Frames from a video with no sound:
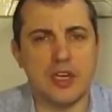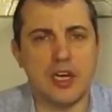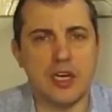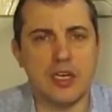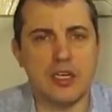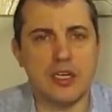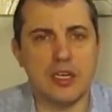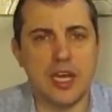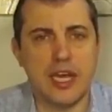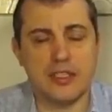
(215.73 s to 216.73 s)
uh,
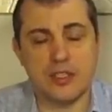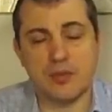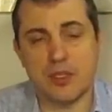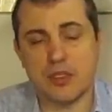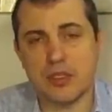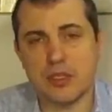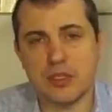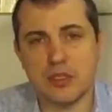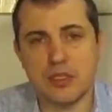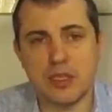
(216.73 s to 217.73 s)
and something
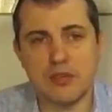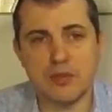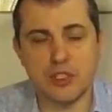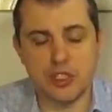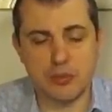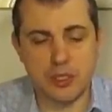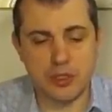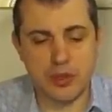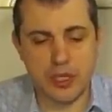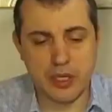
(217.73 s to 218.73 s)
the government should be
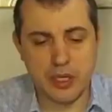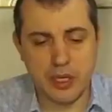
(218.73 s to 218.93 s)
doing.